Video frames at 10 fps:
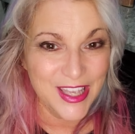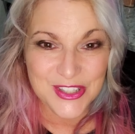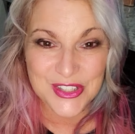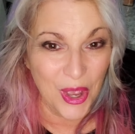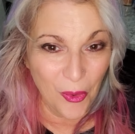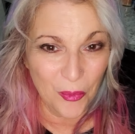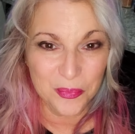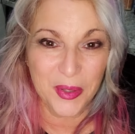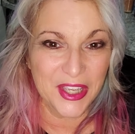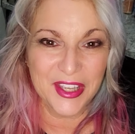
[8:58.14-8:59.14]
Don't
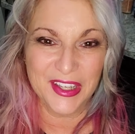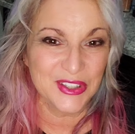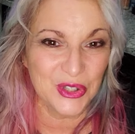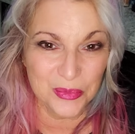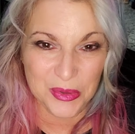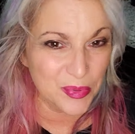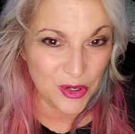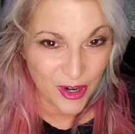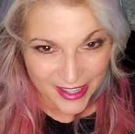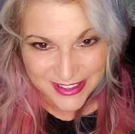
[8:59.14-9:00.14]
be a human
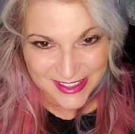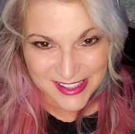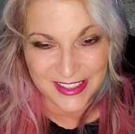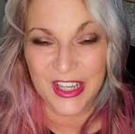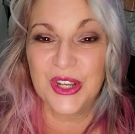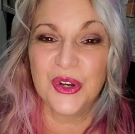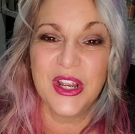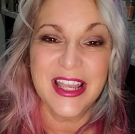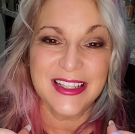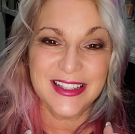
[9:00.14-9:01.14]
procrastinator
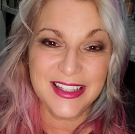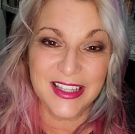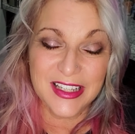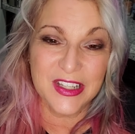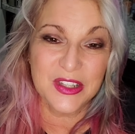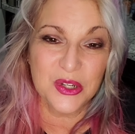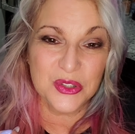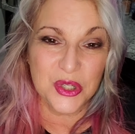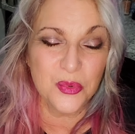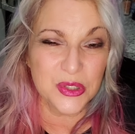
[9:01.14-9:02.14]
get in there,
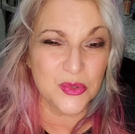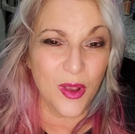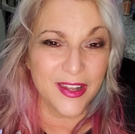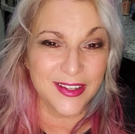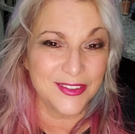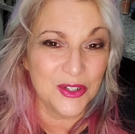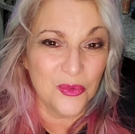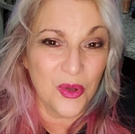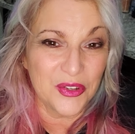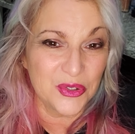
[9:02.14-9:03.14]
do what's right. And you know
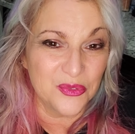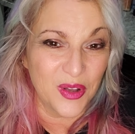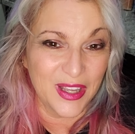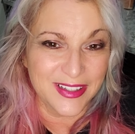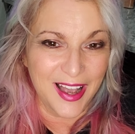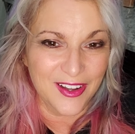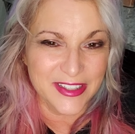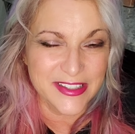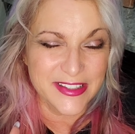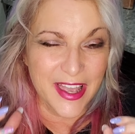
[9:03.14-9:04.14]
what you'll find out
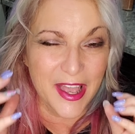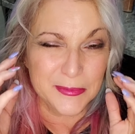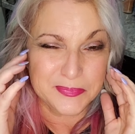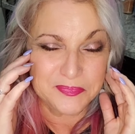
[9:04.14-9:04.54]
is that